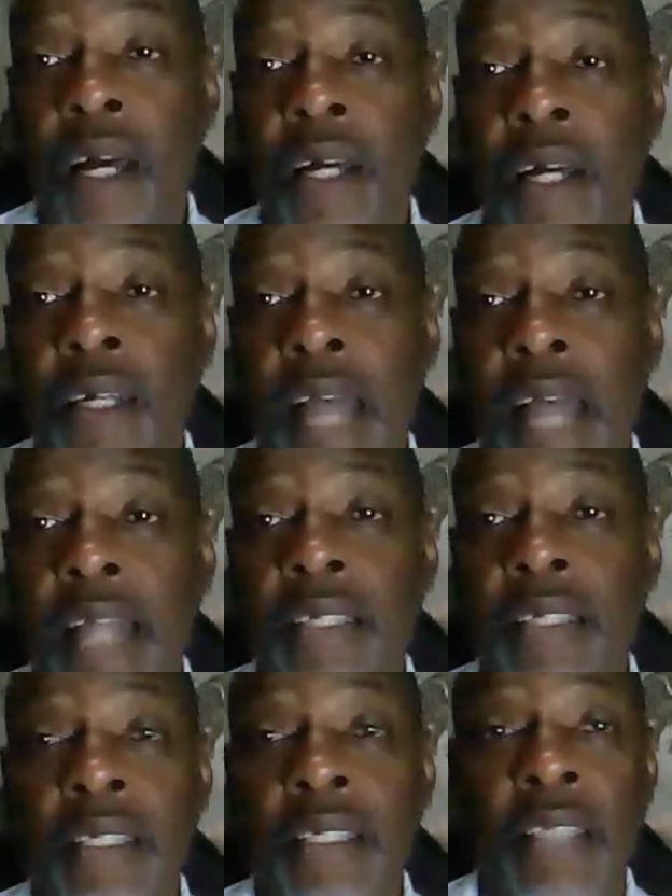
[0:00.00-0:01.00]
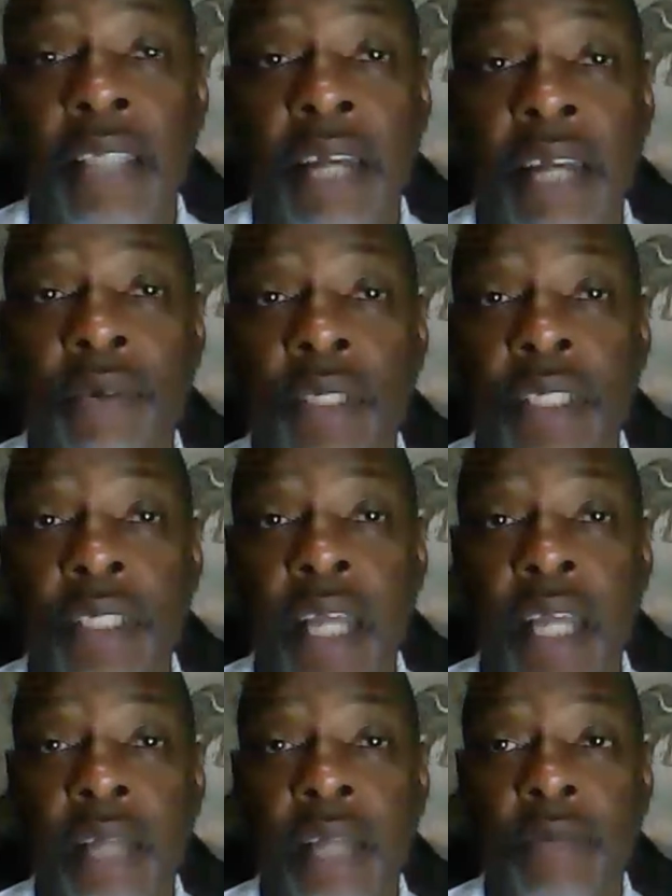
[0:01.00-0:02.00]
allergies, I
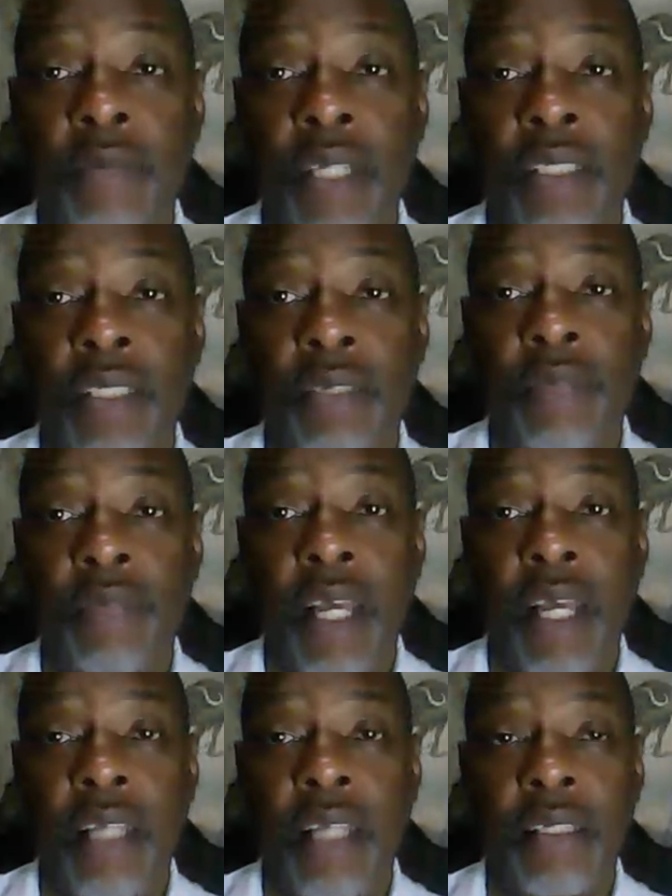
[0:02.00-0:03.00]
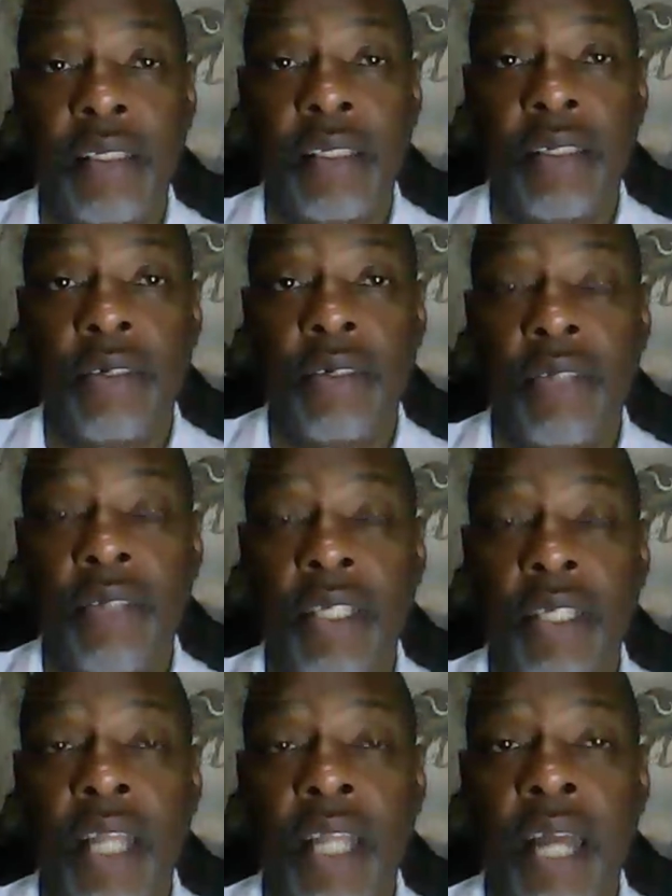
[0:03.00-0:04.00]
don't really see that much of that.
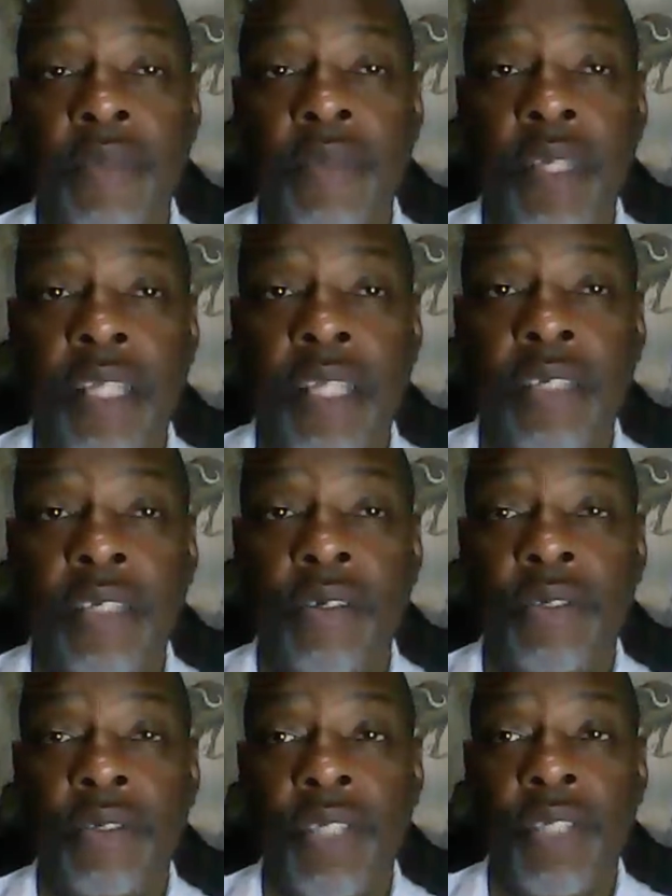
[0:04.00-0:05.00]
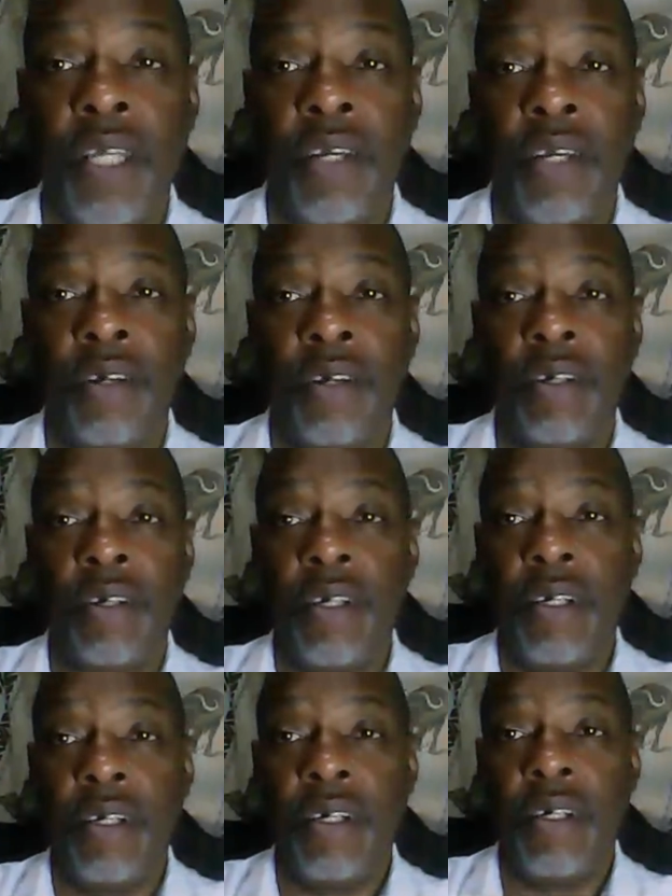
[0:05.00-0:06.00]
There's a lot of things that you don't see
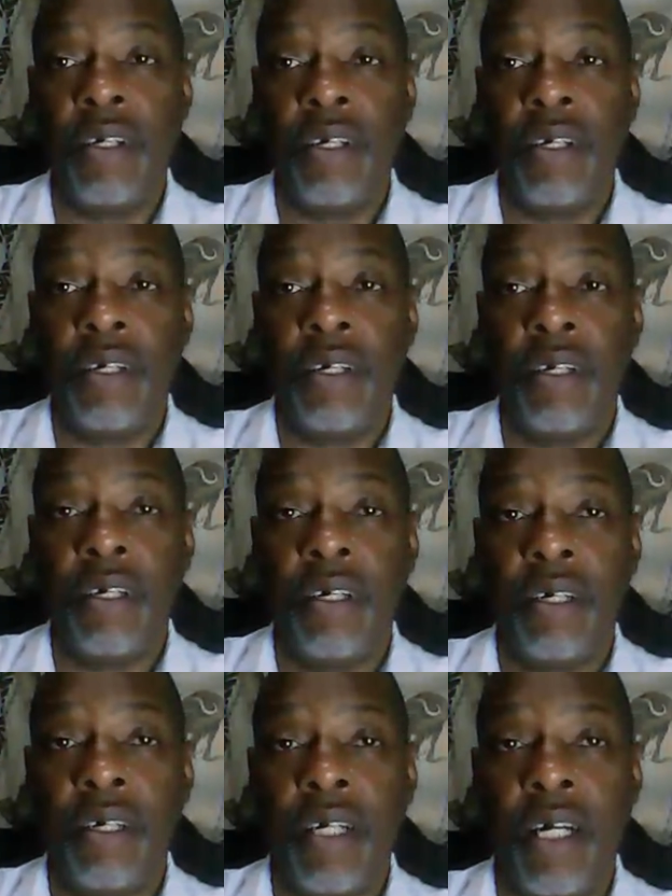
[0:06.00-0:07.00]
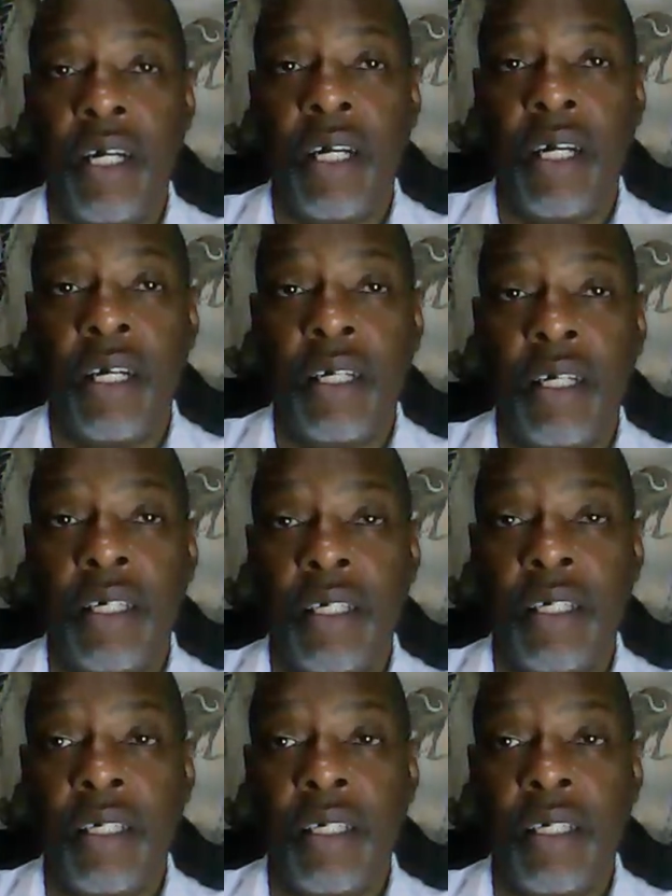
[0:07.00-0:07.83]
here uh,